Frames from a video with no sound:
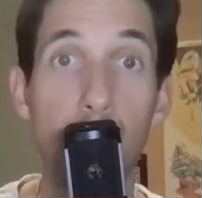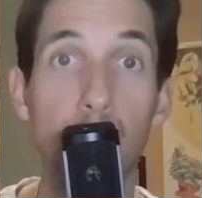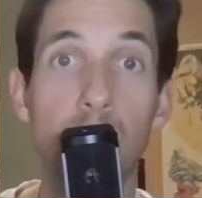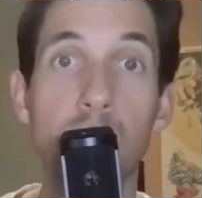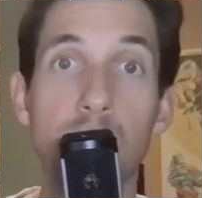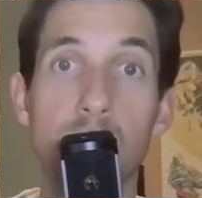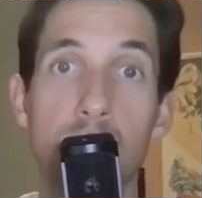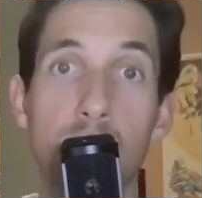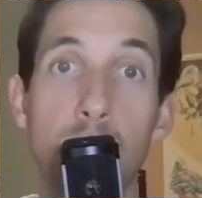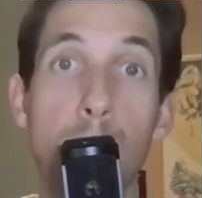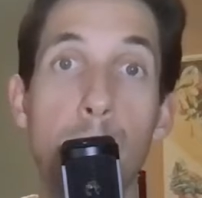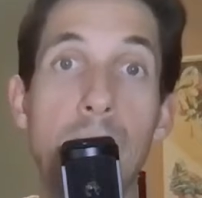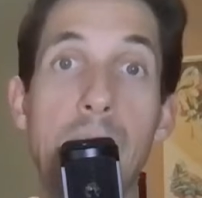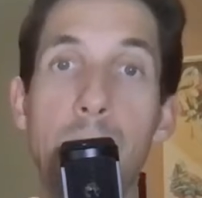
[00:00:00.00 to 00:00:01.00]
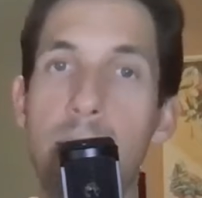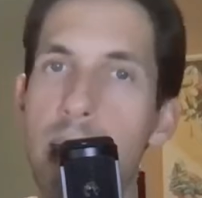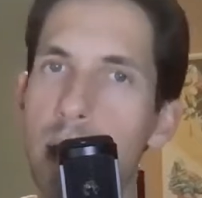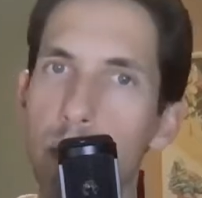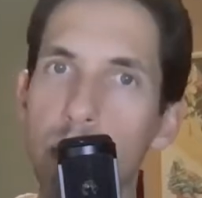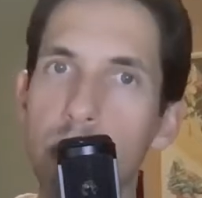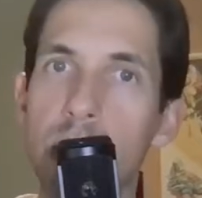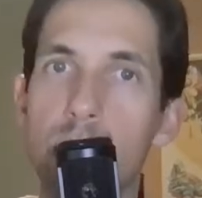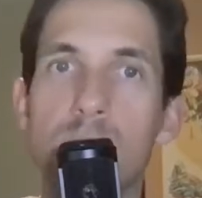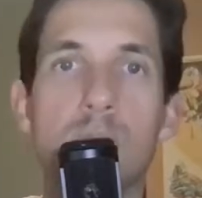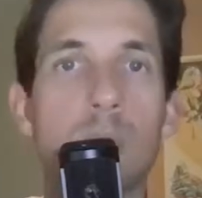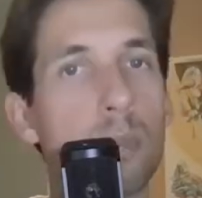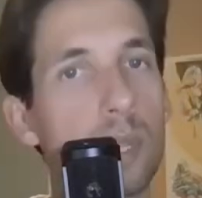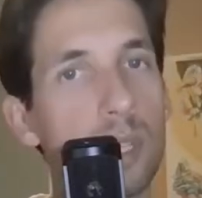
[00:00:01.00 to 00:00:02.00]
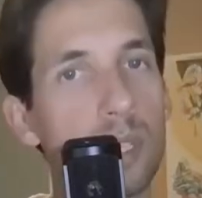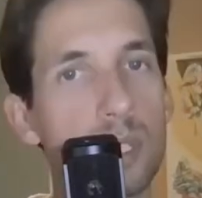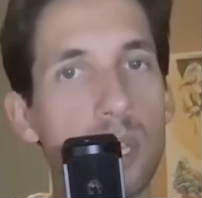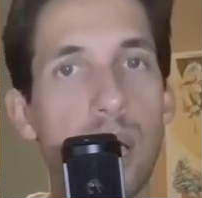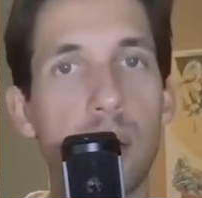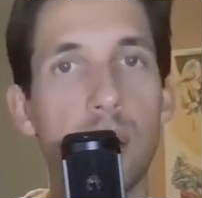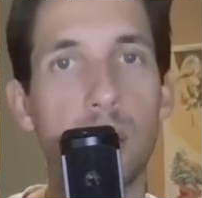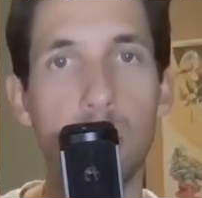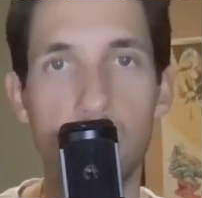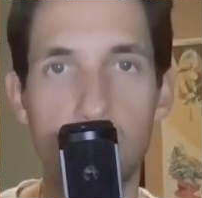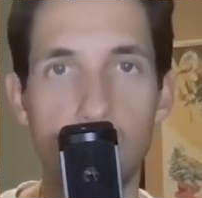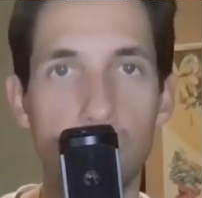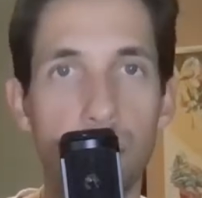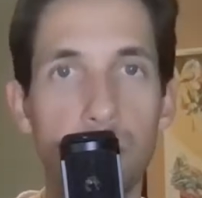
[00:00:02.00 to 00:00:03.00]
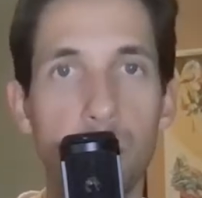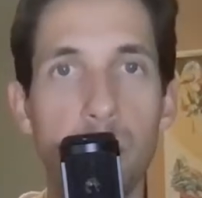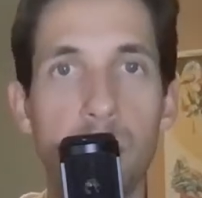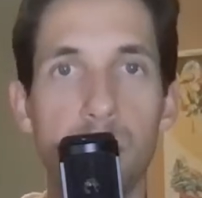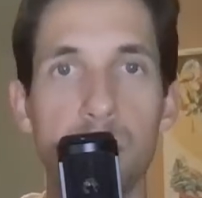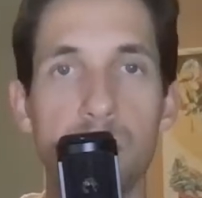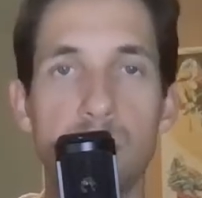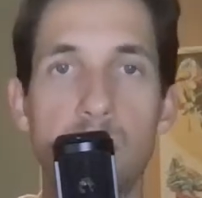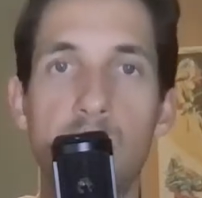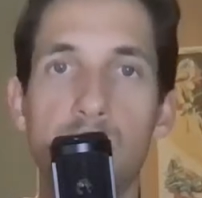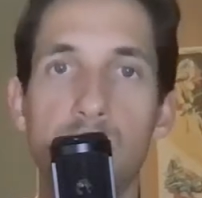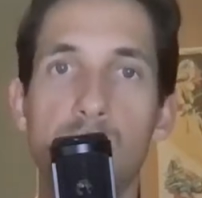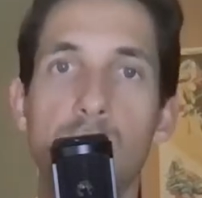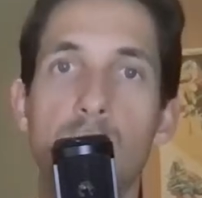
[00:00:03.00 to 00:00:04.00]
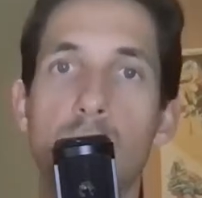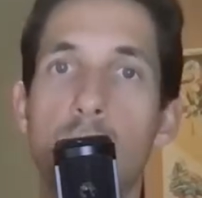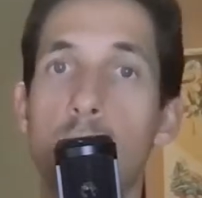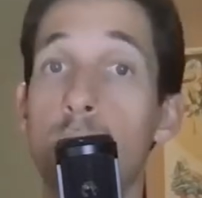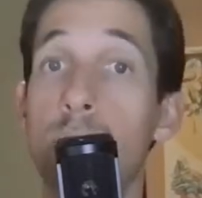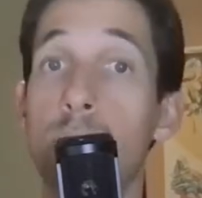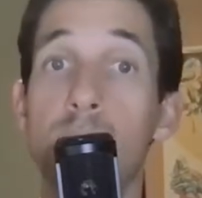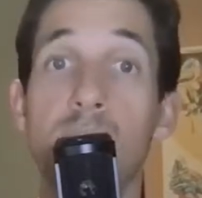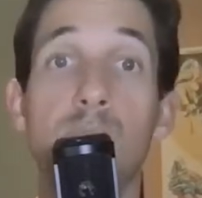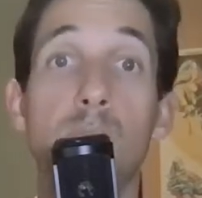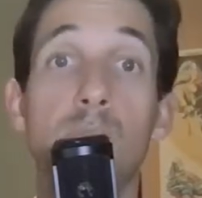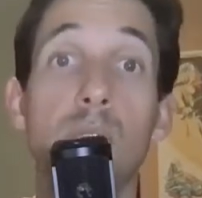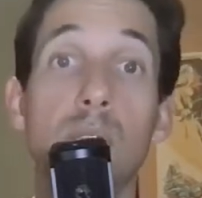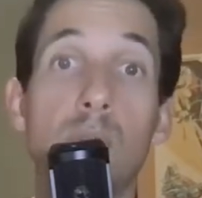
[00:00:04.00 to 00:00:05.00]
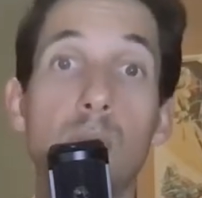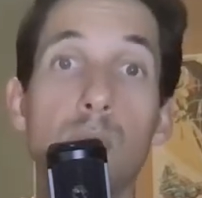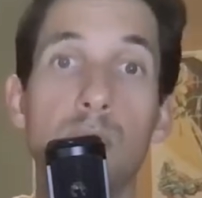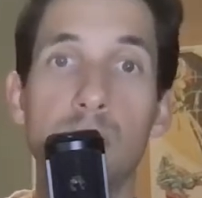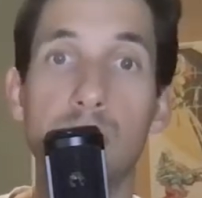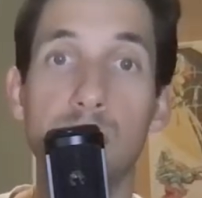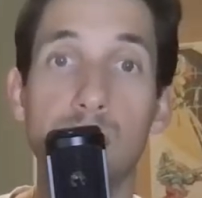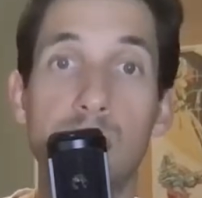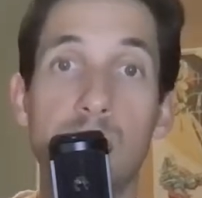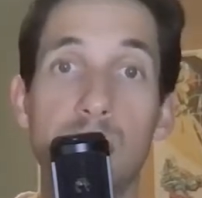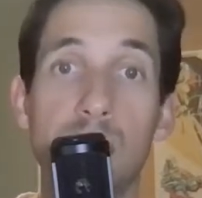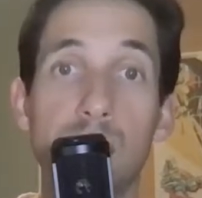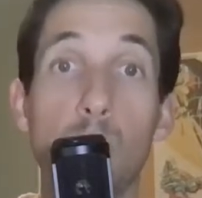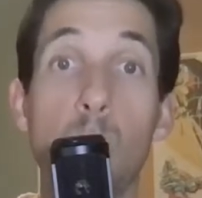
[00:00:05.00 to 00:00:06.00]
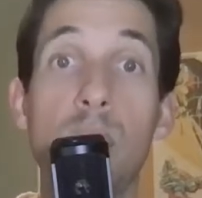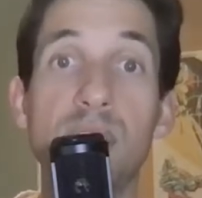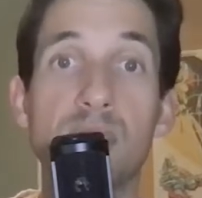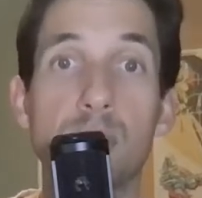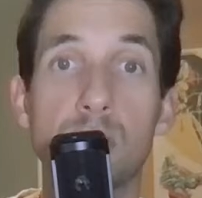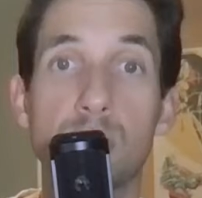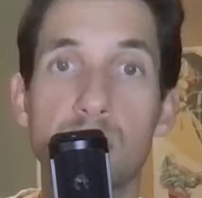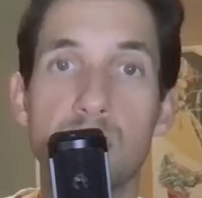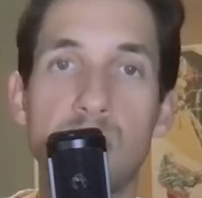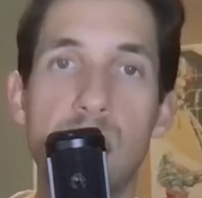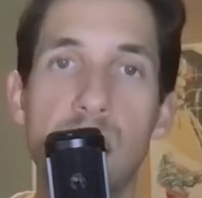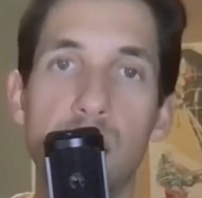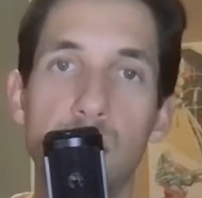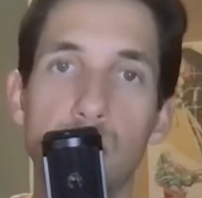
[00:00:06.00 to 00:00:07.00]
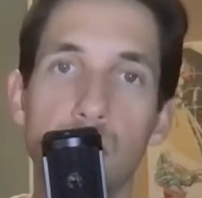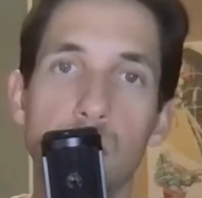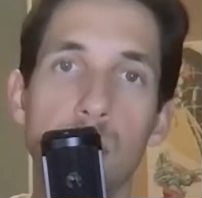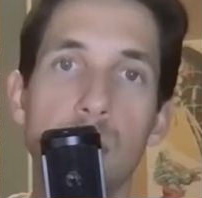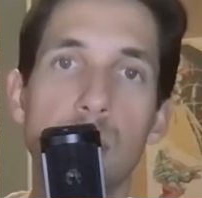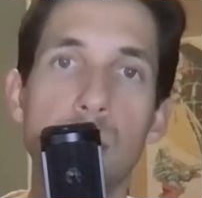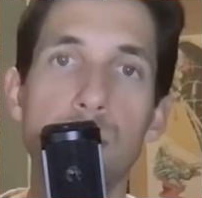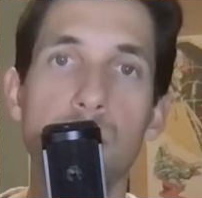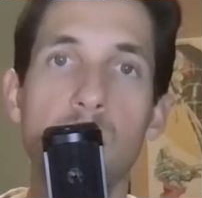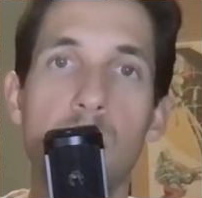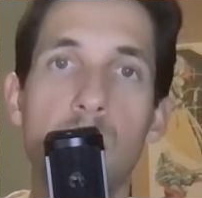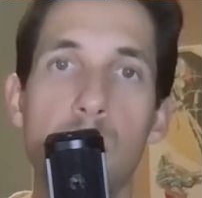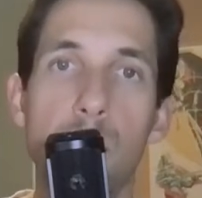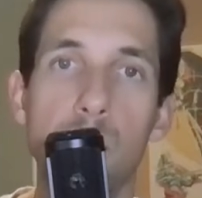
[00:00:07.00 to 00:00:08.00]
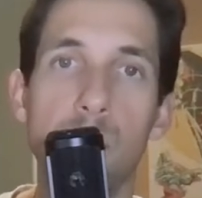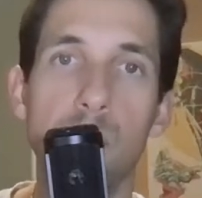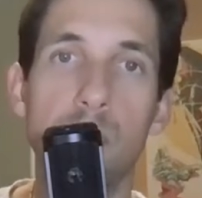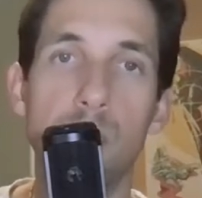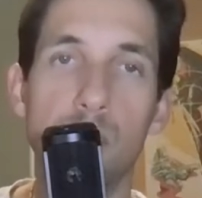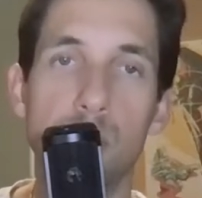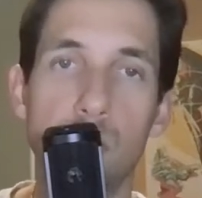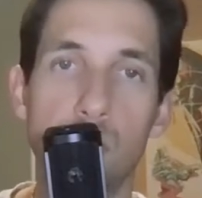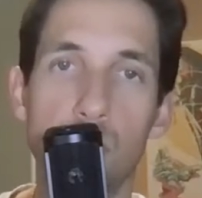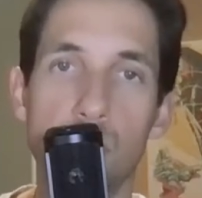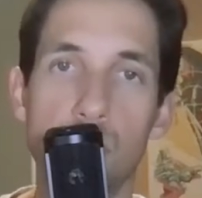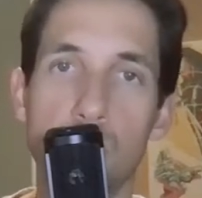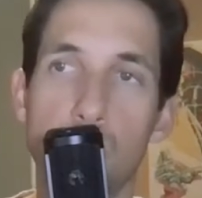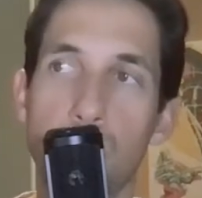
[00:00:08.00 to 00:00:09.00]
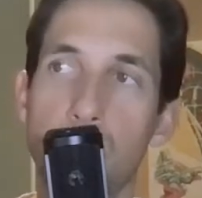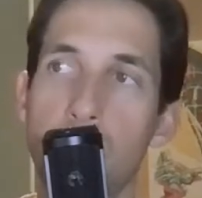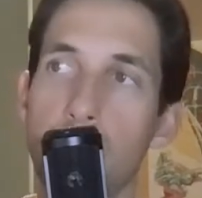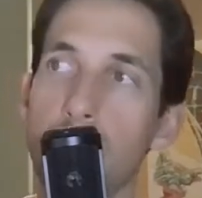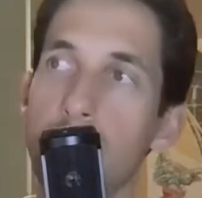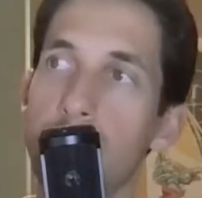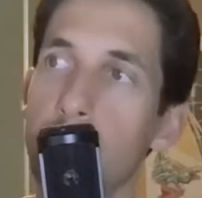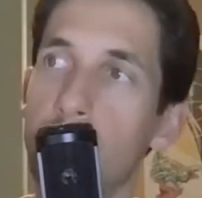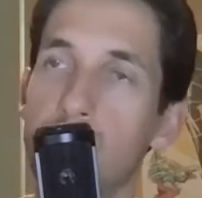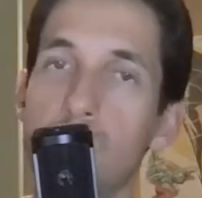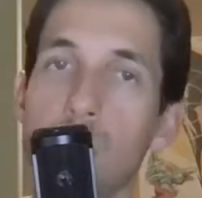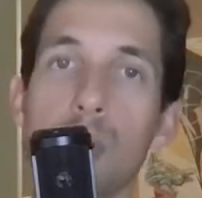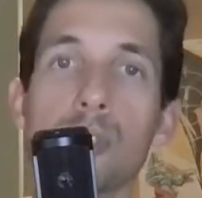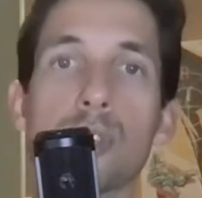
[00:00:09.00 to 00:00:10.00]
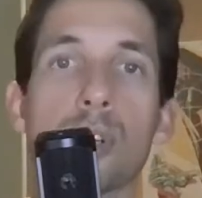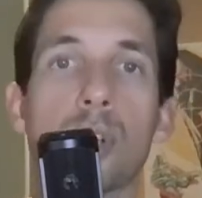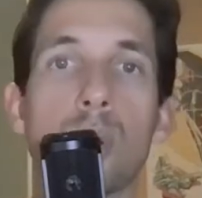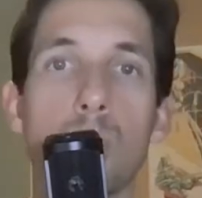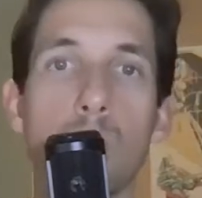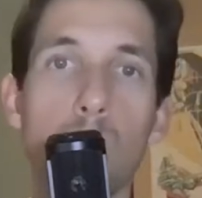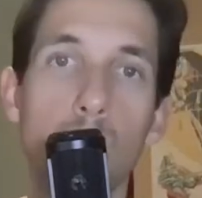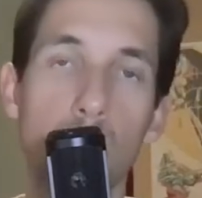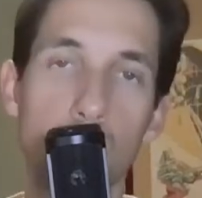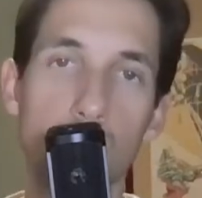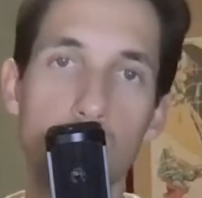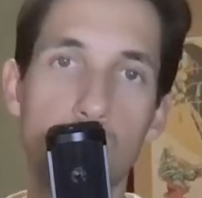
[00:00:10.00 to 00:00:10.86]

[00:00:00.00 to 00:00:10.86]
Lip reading: Reeves on the new Batman, and really do something that's got, filmmaker's touch, or even what they did with Logan, like the kind of like the Western style, superhero film, like those are cool.